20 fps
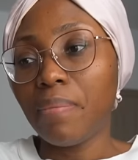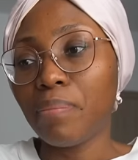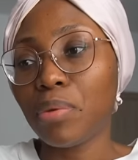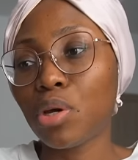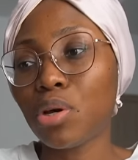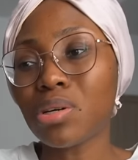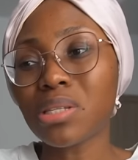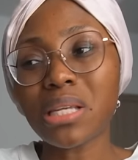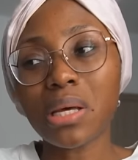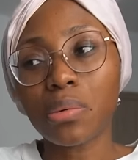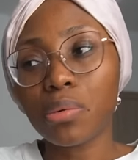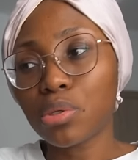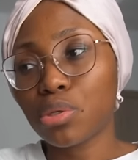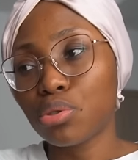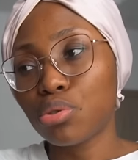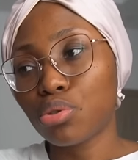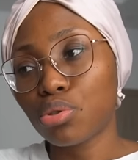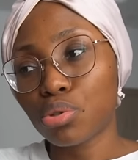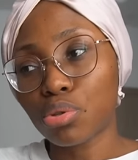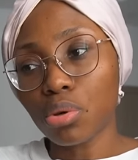because I
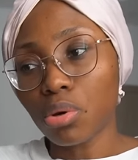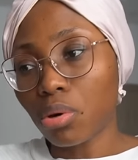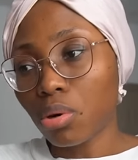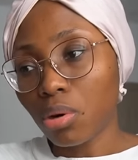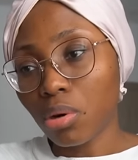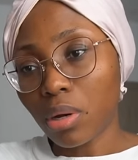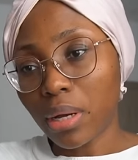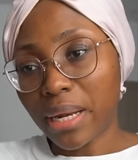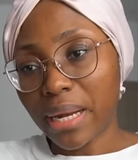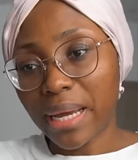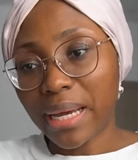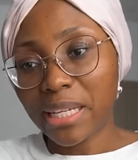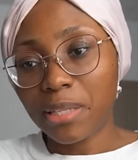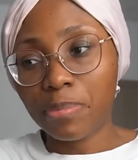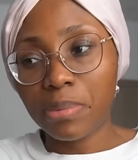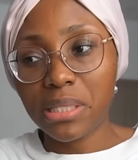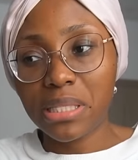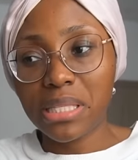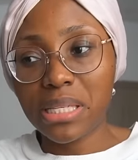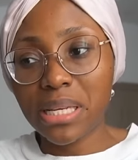wasn't sure and I
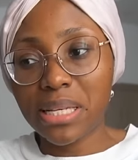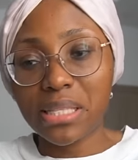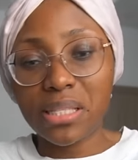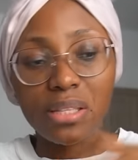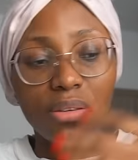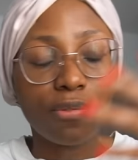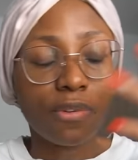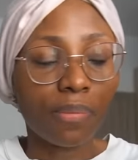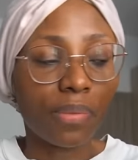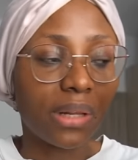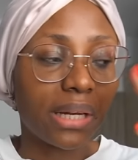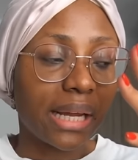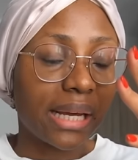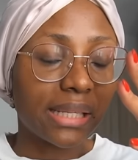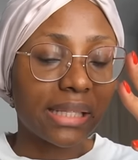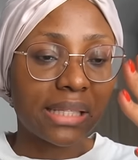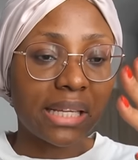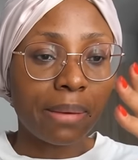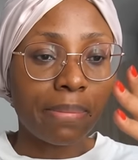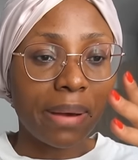had PTSD from the
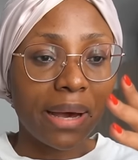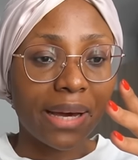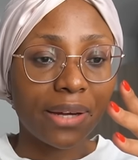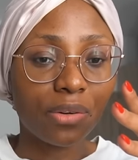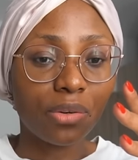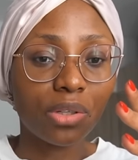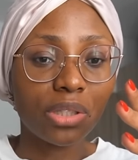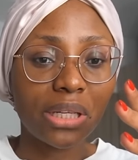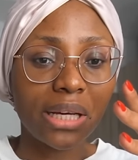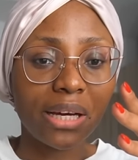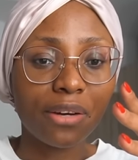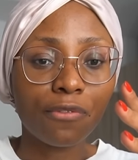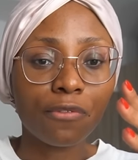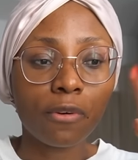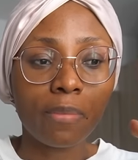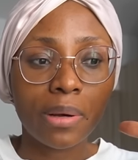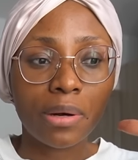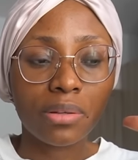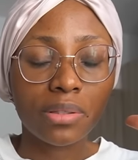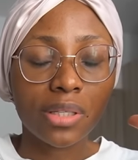last time I had ordered
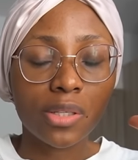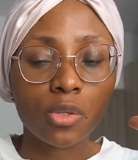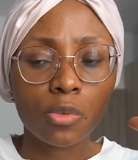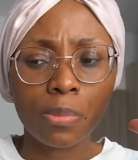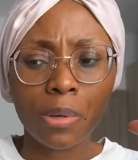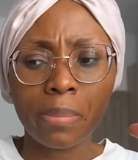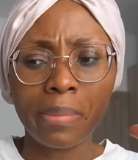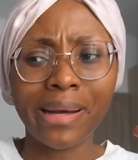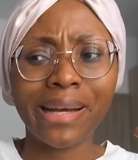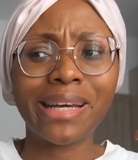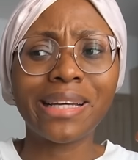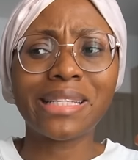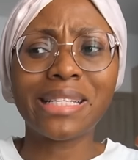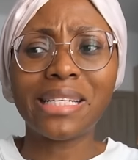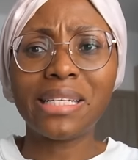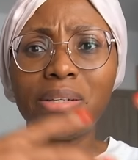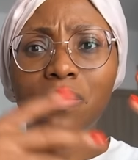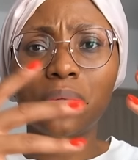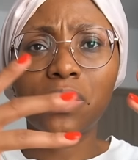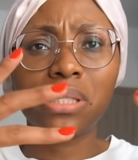from another supermarket
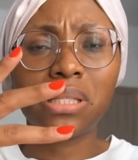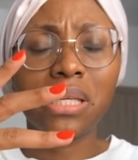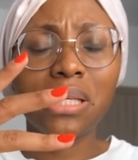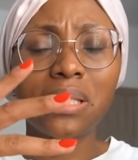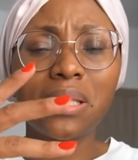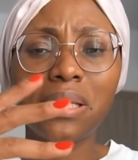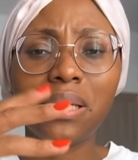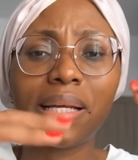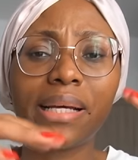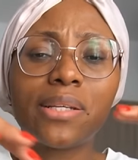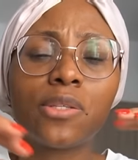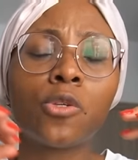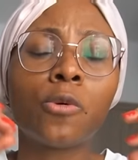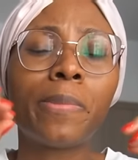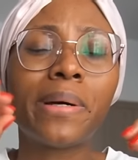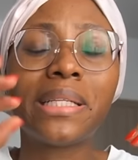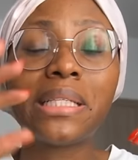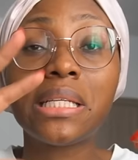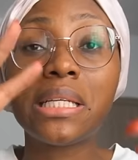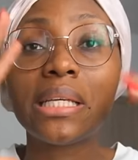and it was tasting like
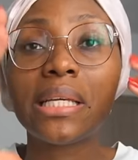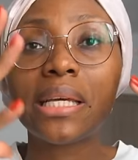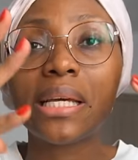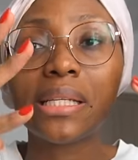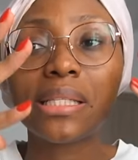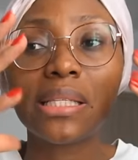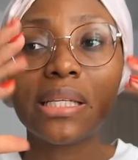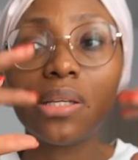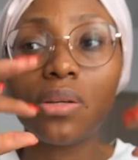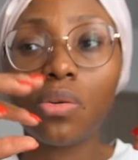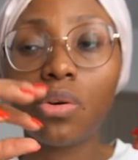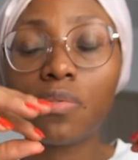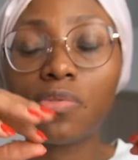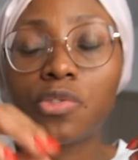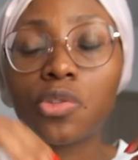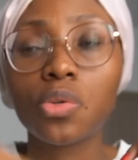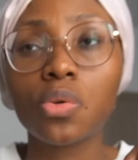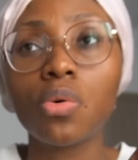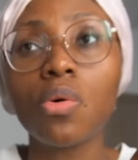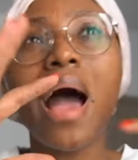soap, I didn't get
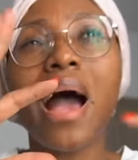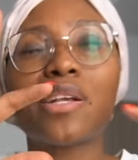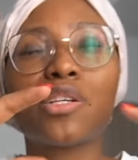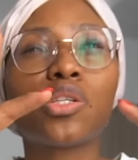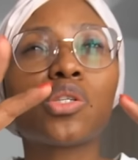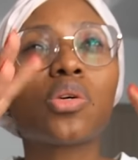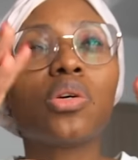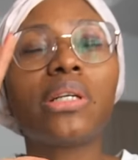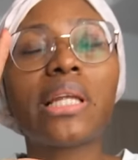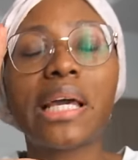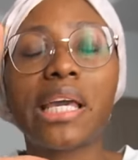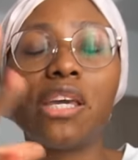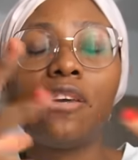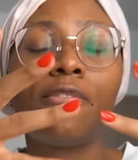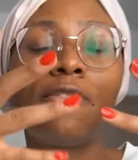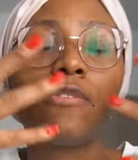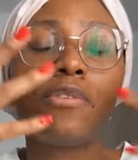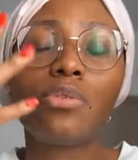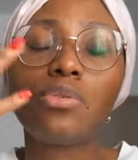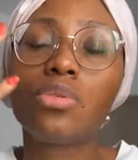enough. So I just got like a
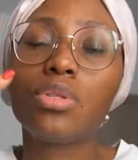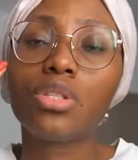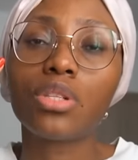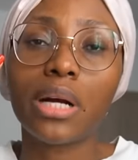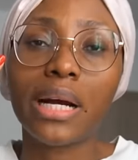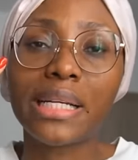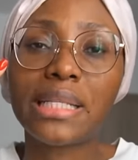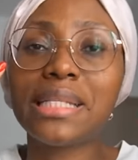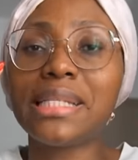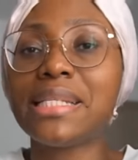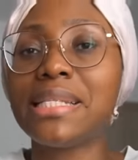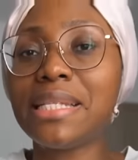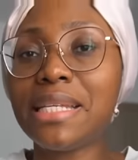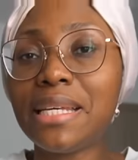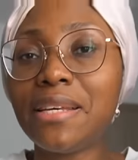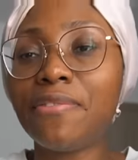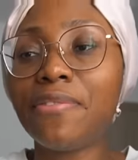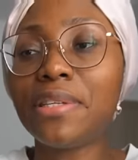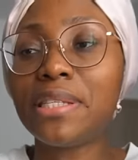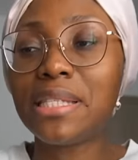few to try to
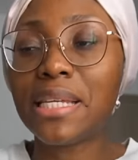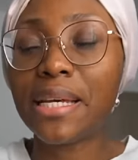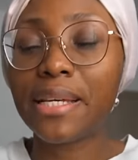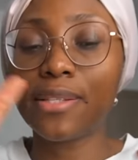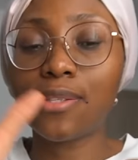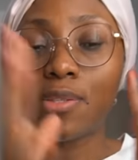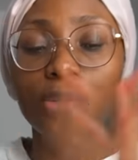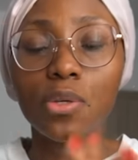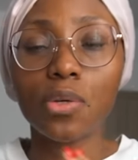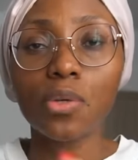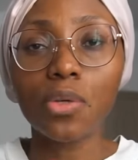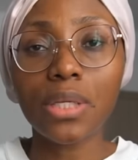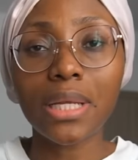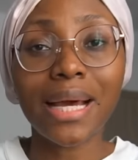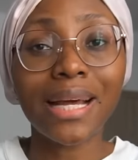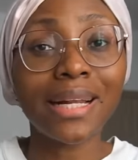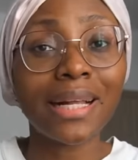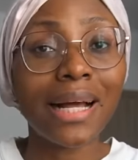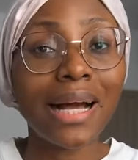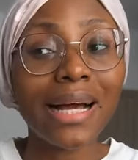see if it tastes good.
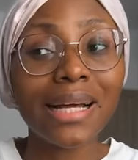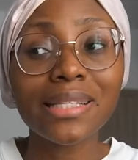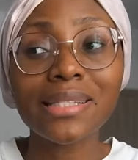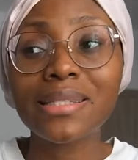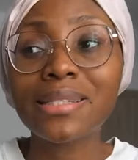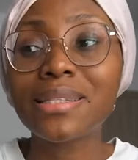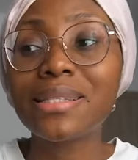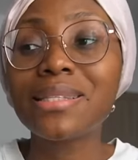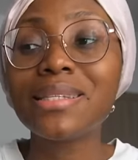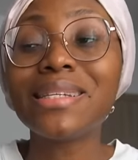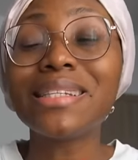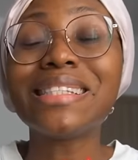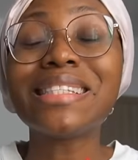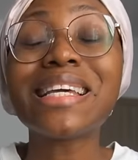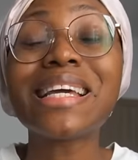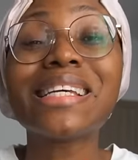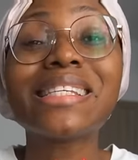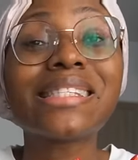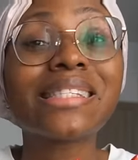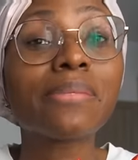And guys, it
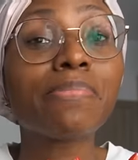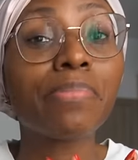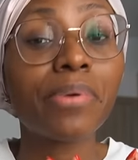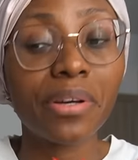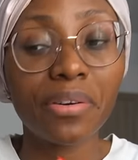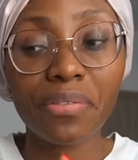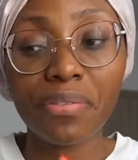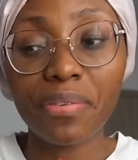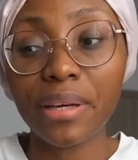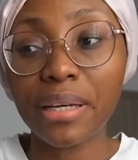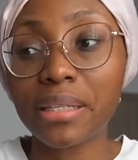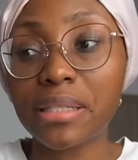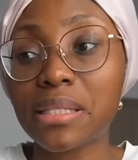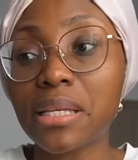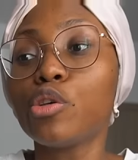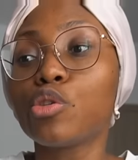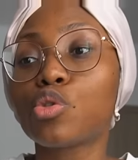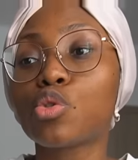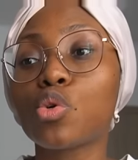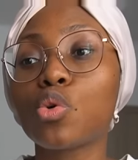tastes perfect.
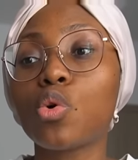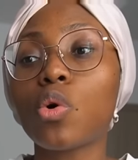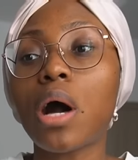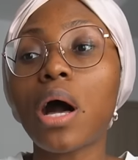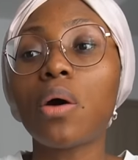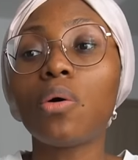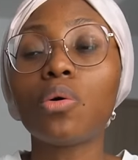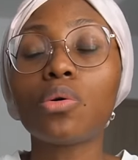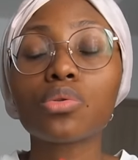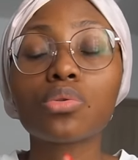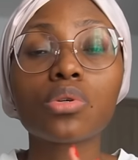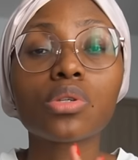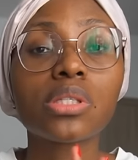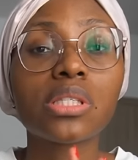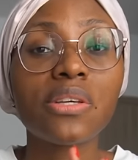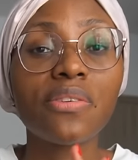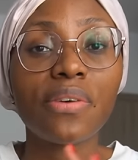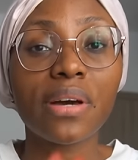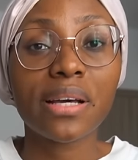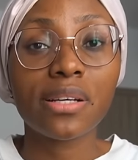So I'll also
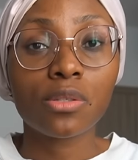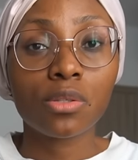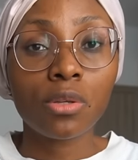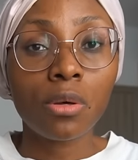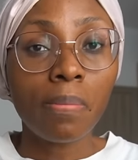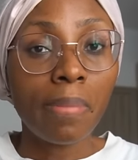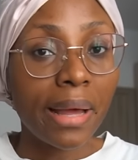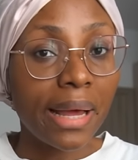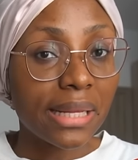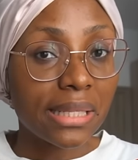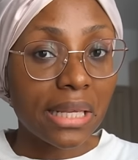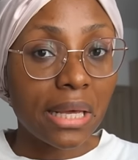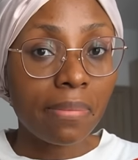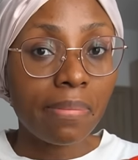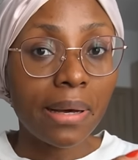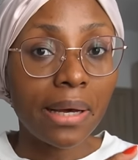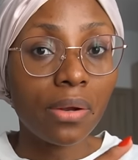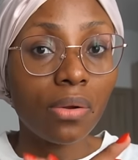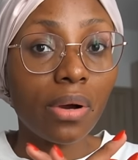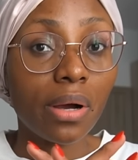see if I can stop by at
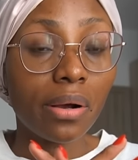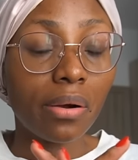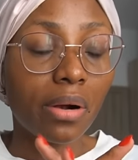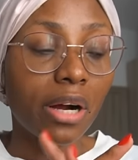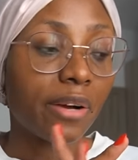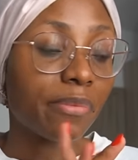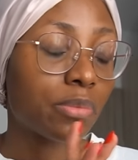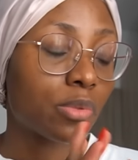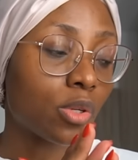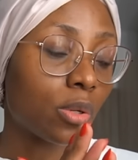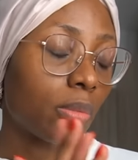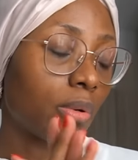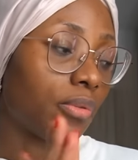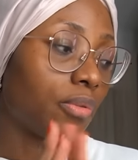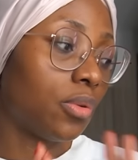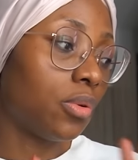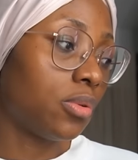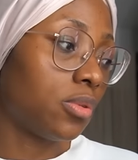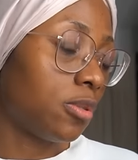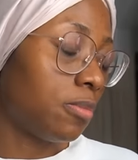Ebano and grab some
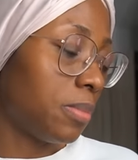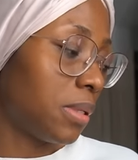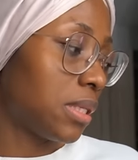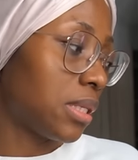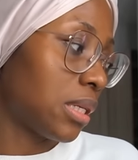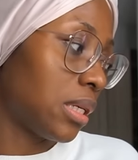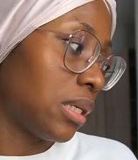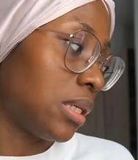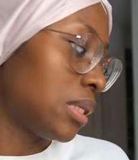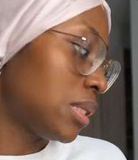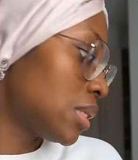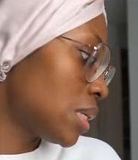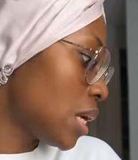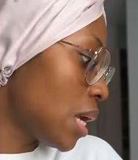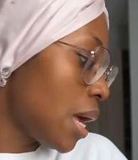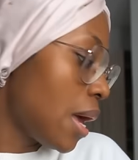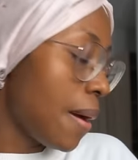of those biscuits.